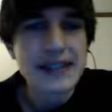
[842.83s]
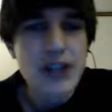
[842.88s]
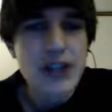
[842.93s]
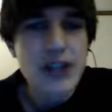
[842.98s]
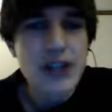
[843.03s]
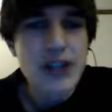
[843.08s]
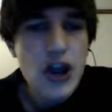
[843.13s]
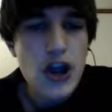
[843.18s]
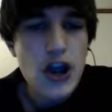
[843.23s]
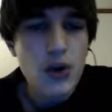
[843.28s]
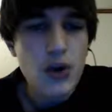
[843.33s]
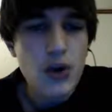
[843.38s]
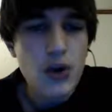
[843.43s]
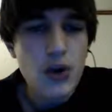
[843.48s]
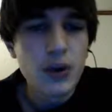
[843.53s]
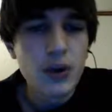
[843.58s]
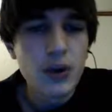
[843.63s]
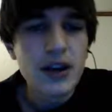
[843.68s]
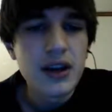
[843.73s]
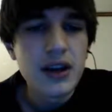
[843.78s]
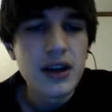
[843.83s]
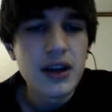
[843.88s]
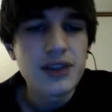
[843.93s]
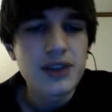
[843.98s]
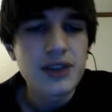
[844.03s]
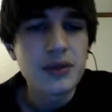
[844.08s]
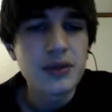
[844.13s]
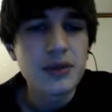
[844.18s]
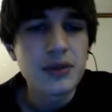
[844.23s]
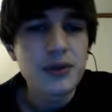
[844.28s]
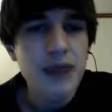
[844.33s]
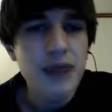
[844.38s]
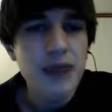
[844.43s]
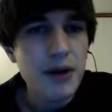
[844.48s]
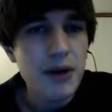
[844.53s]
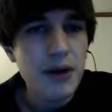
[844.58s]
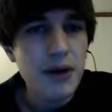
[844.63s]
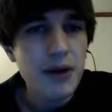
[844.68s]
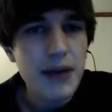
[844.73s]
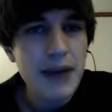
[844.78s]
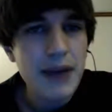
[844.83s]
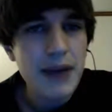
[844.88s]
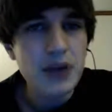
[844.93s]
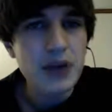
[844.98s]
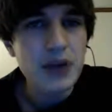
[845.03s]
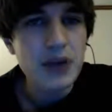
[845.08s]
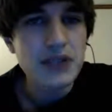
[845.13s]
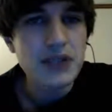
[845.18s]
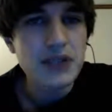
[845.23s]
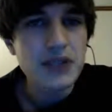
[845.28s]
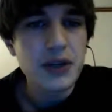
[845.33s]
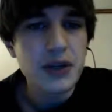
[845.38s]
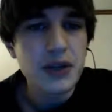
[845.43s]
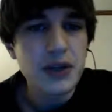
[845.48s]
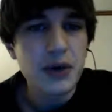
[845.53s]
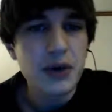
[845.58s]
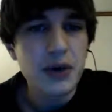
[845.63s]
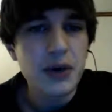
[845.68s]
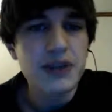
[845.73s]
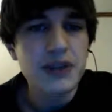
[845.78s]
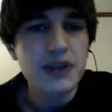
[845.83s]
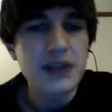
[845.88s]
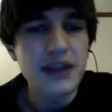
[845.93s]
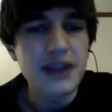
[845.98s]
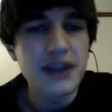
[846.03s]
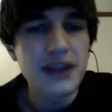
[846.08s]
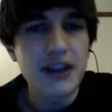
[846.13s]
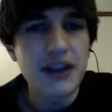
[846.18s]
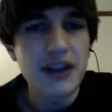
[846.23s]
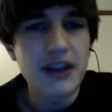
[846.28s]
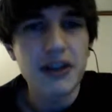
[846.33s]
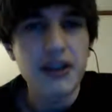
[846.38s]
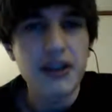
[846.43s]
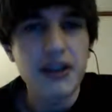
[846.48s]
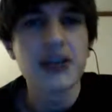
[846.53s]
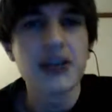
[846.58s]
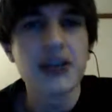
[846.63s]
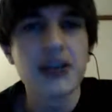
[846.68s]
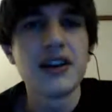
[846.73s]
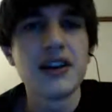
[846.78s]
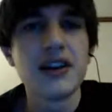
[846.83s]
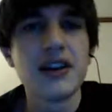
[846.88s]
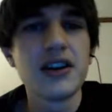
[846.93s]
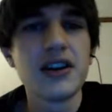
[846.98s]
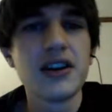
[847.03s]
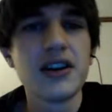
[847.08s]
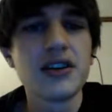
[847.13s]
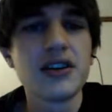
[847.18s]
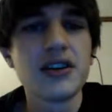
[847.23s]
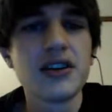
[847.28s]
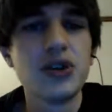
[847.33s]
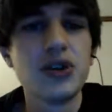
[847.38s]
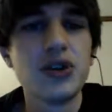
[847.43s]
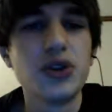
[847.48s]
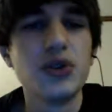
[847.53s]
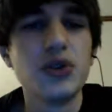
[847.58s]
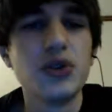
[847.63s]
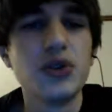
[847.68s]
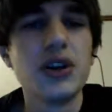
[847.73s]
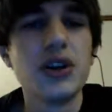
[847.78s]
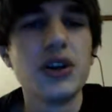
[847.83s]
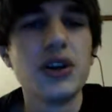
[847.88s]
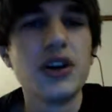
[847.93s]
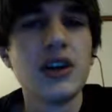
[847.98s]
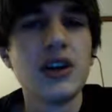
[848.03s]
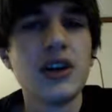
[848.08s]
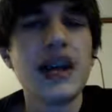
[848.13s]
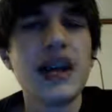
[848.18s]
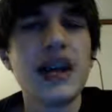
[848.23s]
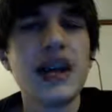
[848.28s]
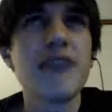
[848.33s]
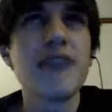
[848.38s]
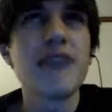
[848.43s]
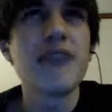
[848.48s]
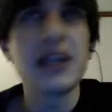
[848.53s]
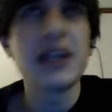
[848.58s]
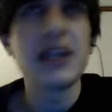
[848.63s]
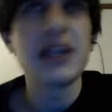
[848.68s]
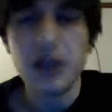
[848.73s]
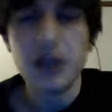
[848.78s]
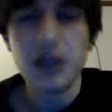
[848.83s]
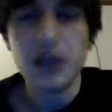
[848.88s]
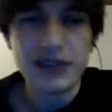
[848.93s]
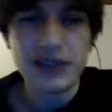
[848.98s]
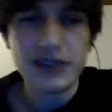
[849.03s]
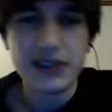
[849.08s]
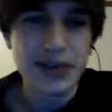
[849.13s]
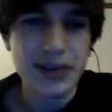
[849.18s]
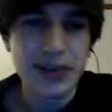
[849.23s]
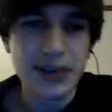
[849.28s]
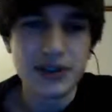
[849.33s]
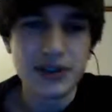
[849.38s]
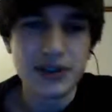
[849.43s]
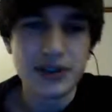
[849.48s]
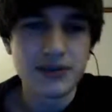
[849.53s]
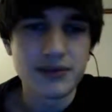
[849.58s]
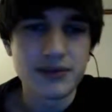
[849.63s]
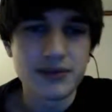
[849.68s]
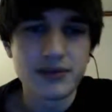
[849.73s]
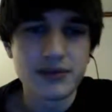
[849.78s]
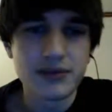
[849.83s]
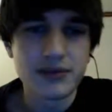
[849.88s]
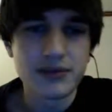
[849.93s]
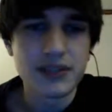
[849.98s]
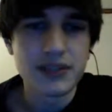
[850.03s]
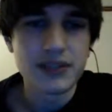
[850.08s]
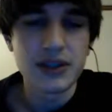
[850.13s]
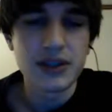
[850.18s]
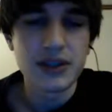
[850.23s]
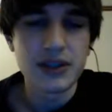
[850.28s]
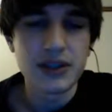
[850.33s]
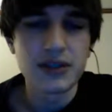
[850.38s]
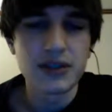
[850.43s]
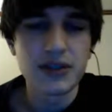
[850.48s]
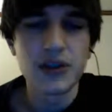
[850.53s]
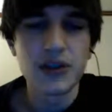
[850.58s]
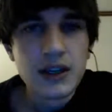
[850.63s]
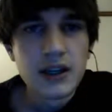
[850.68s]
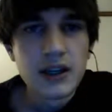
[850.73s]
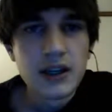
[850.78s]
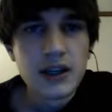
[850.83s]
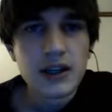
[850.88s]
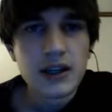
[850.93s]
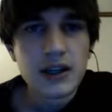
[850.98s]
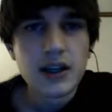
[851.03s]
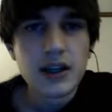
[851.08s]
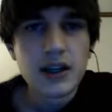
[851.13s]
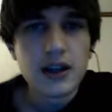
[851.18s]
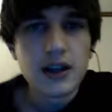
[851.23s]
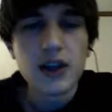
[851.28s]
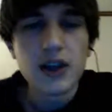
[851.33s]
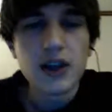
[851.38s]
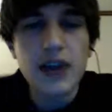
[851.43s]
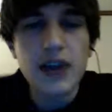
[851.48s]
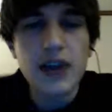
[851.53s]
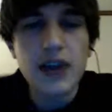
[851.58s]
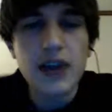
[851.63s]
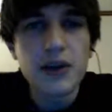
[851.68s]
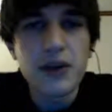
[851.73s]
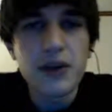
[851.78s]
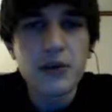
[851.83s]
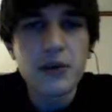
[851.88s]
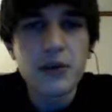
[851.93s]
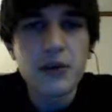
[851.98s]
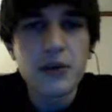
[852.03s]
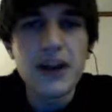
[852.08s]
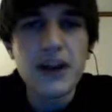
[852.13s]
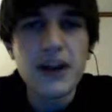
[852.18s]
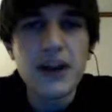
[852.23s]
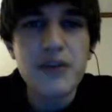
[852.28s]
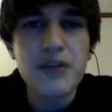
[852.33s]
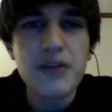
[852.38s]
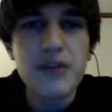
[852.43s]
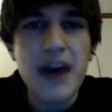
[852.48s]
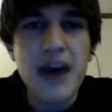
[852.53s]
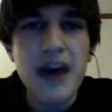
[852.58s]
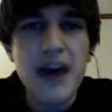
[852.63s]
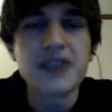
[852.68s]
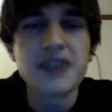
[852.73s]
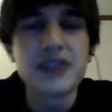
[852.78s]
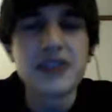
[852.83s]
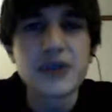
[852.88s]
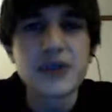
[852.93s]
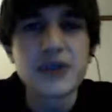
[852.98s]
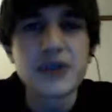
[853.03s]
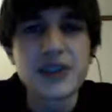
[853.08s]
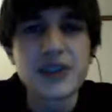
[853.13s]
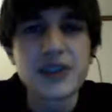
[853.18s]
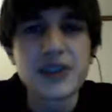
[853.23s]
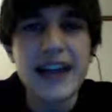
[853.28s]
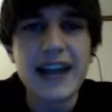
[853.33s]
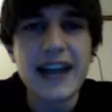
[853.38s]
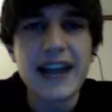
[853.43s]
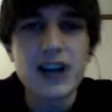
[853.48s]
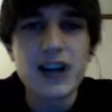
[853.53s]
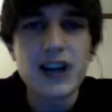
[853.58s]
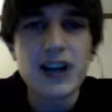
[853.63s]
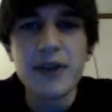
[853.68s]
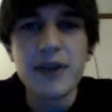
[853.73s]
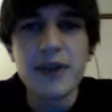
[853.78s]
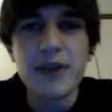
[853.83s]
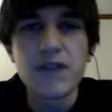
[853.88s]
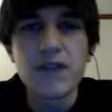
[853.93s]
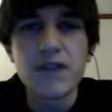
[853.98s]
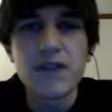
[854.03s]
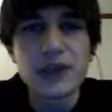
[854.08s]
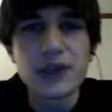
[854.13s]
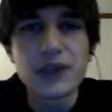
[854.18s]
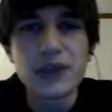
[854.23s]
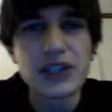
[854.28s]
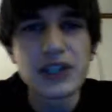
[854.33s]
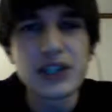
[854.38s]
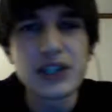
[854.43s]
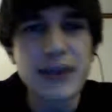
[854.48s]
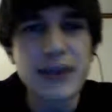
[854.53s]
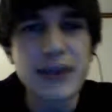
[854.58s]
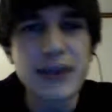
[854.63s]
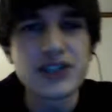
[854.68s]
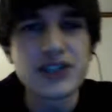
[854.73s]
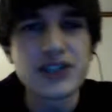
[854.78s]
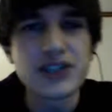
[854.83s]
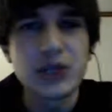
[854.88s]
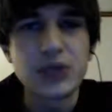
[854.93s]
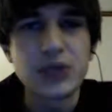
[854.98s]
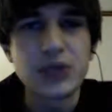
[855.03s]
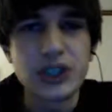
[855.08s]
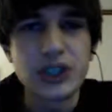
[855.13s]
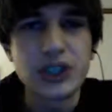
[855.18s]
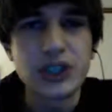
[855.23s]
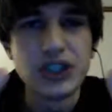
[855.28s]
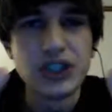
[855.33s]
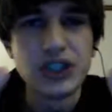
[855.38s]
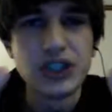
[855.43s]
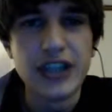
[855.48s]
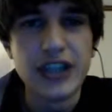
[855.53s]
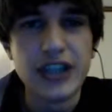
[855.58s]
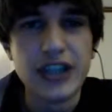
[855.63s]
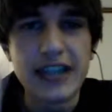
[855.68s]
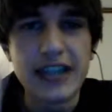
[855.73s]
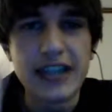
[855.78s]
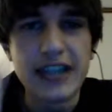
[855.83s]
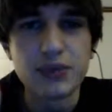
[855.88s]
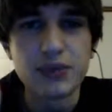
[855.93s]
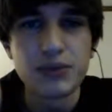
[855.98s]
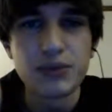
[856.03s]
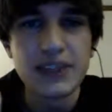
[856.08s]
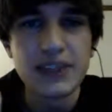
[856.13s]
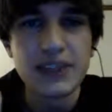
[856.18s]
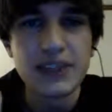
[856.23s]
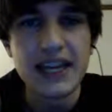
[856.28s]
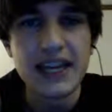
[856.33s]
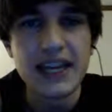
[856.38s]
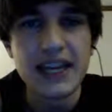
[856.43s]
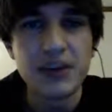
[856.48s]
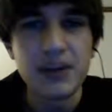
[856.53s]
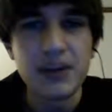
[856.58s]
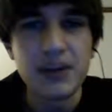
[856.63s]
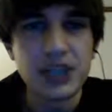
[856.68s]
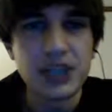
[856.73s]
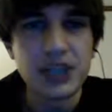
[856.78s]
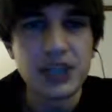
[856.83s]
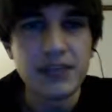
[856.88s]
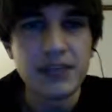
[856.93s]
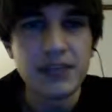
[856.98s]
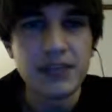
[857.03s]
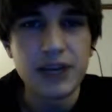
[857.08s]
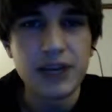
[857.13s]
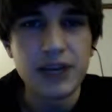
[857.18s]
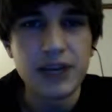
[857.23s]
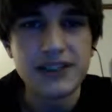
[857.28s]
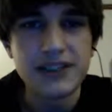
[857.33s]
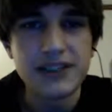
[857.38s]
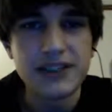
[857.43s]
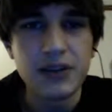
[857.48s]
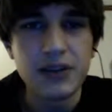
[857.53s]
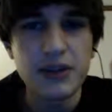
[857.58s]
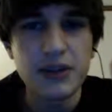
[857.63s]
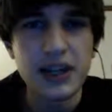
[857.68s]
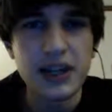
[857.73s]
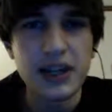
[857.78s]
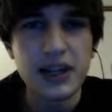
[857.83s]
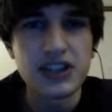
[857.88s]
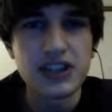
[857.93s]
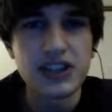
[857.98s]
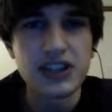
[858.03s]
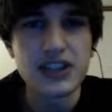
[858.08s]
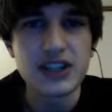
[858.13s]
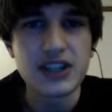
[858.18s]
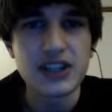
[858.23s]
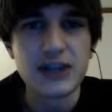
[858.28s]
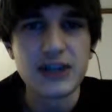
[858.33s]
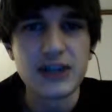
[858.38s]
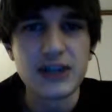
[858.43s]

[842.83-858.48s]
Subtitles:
know. So, now I'm going to go back to watching the video real quick to find another thing to have many lulz about, and so on and so forth. Okay, right off the bat, into his first diatribe on the first religion he mentions, which is Judaism, once again, which he pronounces incorrectly and just calls them